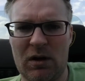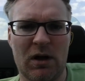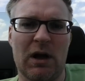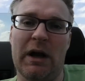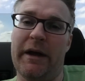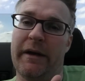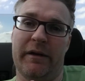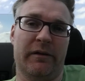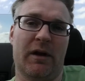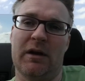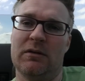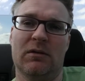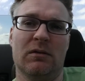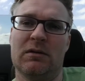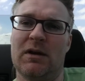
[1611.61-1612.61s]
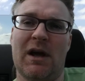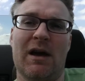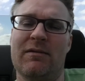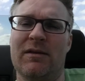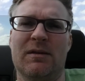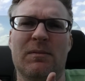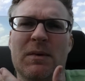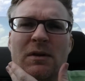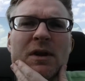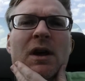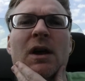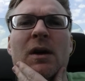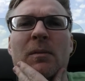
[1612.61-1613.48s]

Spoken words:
I don't have it, but